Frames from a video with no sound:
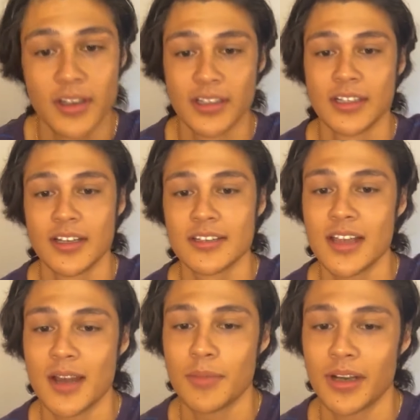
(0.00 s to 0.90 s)

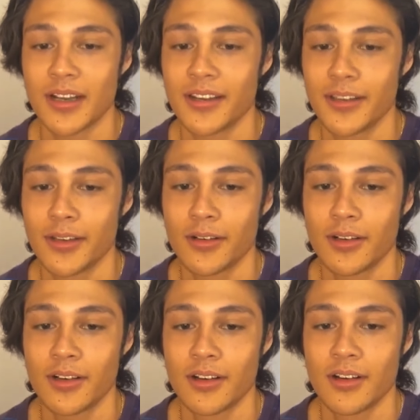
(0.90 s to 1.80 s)
Tama
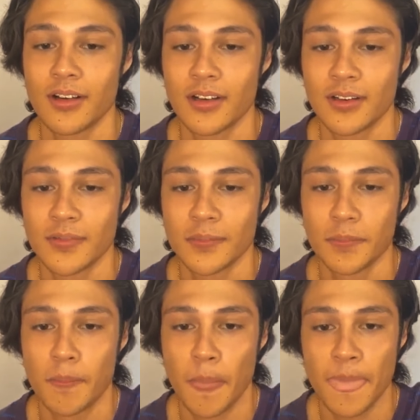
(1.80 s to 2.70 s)
kayo.
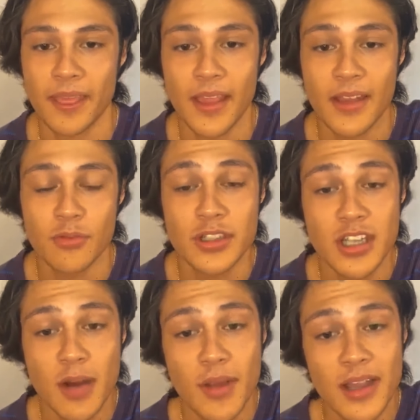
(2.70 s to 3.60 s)
Live with
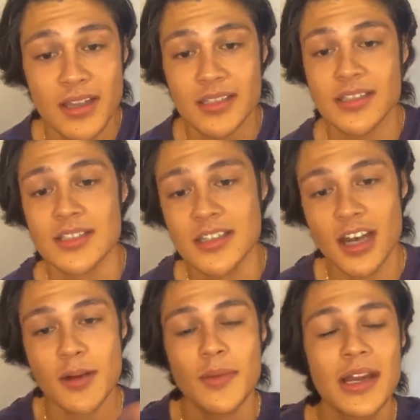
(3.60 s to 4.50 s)
Jeremiah. See
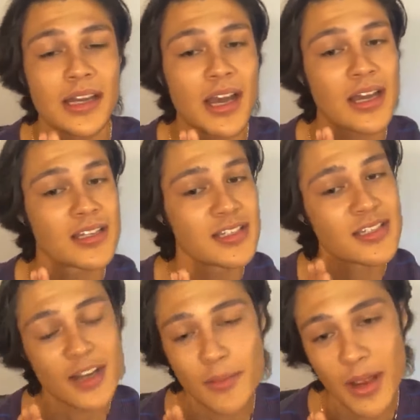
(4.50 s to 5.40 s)
Jeremiah, guys.
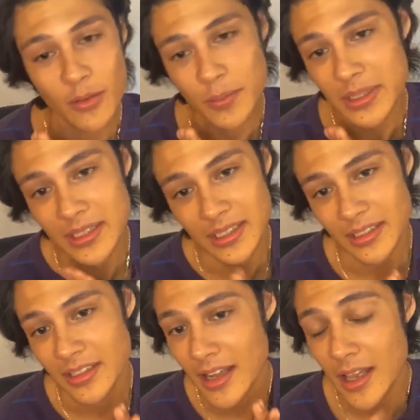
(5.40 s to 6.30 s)
Jeremiah will be there.
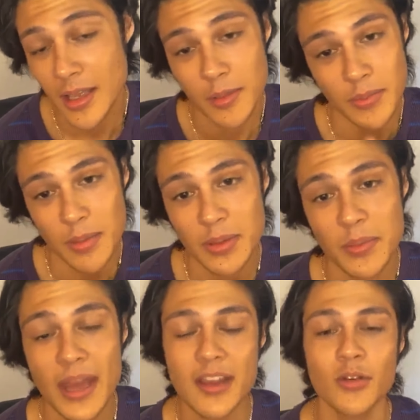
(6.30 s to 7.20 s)
Maybe
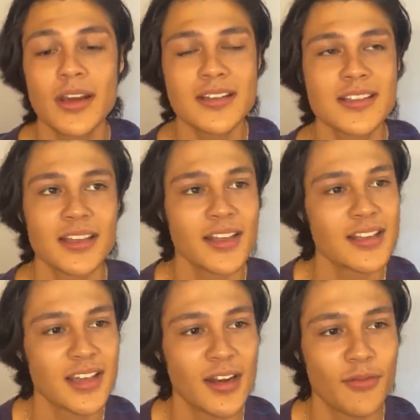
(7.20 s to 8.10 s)
anyone else think that it's
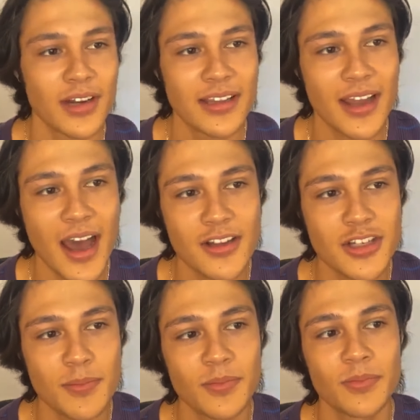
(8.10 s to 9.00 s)
kind of funny that
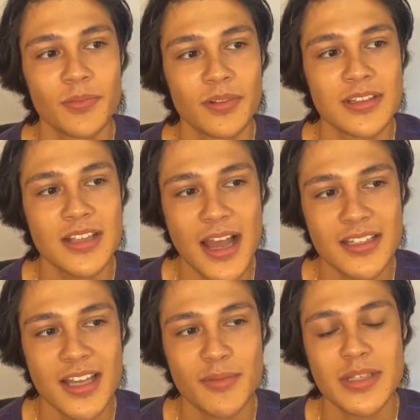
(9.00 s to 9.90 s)
Aljon's last name
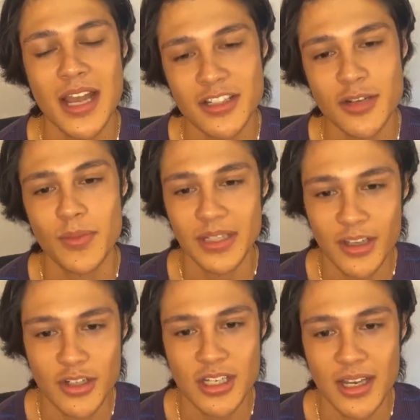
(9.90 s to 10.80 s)
is Aljon
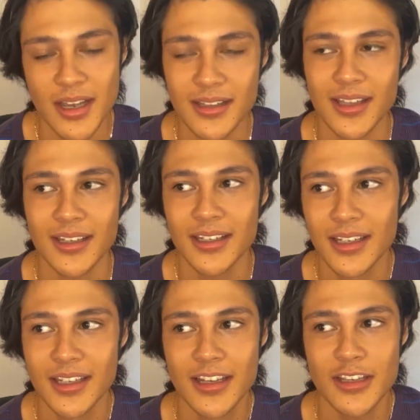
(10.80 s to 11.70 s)
Mendoza and then
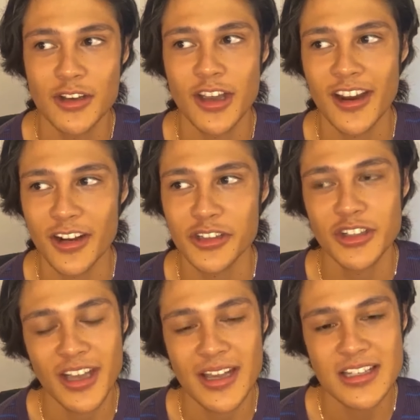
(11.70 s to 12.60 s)
yung character
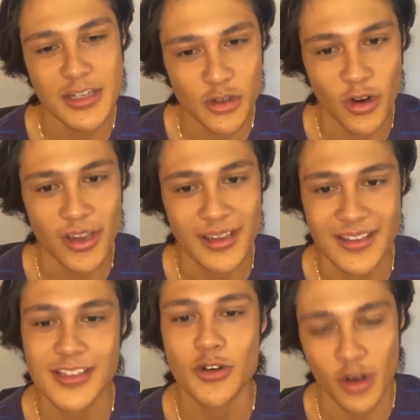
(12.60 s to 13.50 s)
niya si Troy is
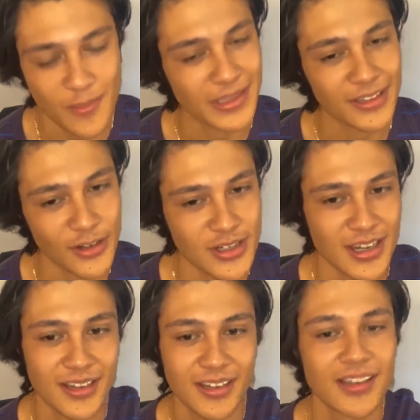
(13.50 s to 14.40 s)
Troy Mendoza.
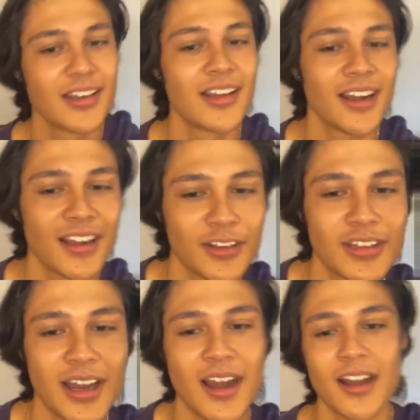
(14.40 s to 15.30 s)
Kala ko
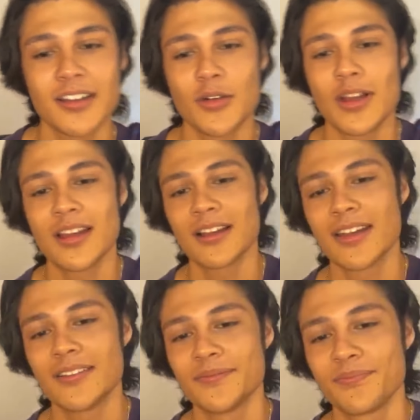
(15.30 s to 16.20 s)
nakakatawa lang
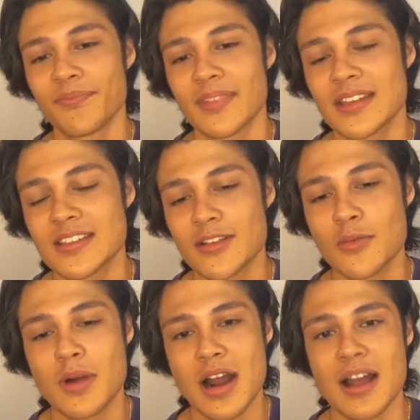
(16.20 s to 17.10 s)
yan.
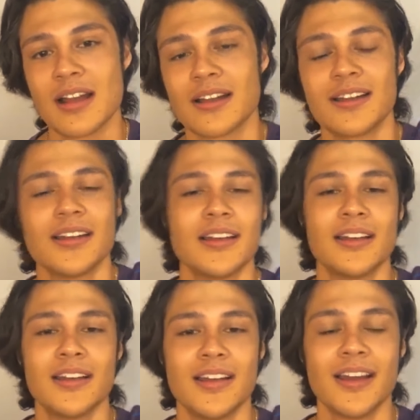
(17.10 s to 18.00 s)
Sobrang
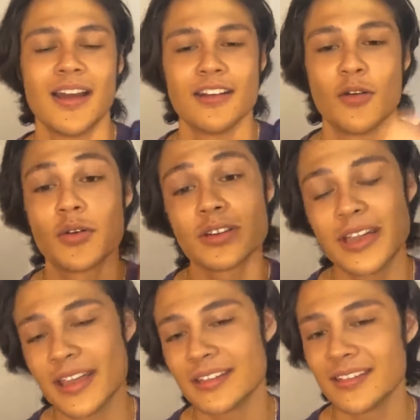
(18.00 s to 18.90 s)
I know. We'll get
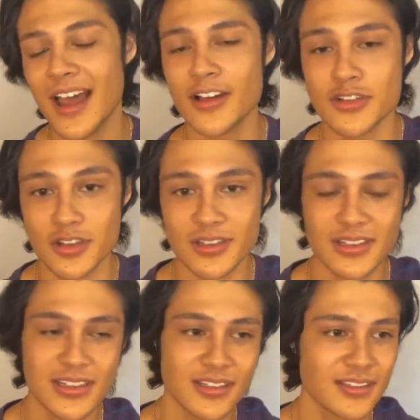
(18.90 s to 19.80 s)

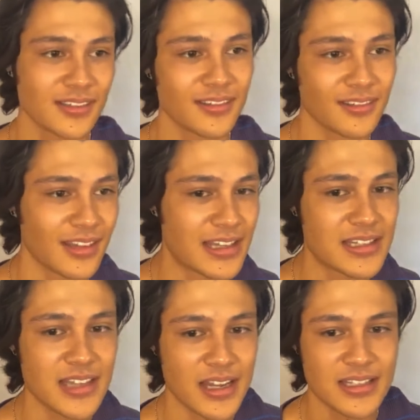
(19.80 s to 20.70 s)
Aljon's
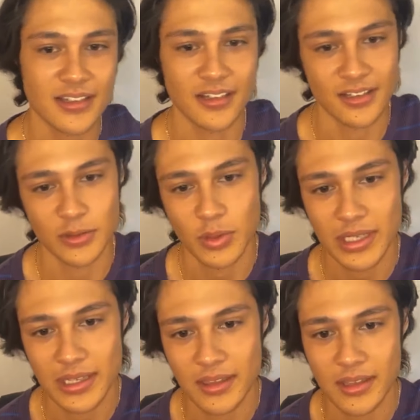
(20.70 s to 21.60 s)
insights on what he
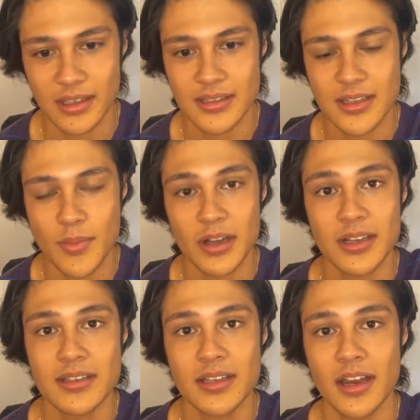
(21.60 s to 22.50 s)
thinks about his
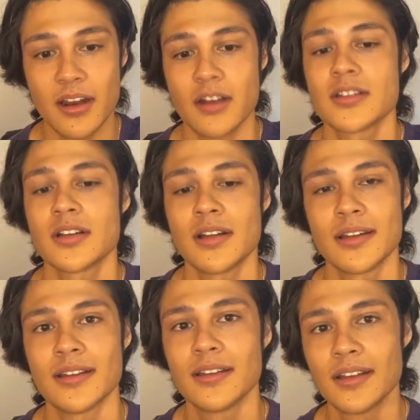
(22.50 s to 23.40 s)
character in
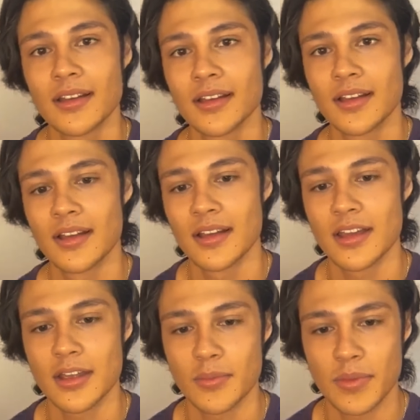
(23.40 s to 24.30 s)

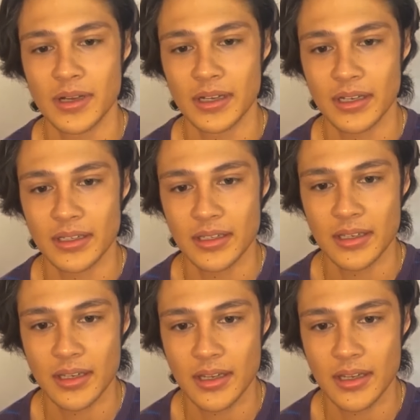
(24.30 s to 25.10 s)
Yumurugan. Yeah.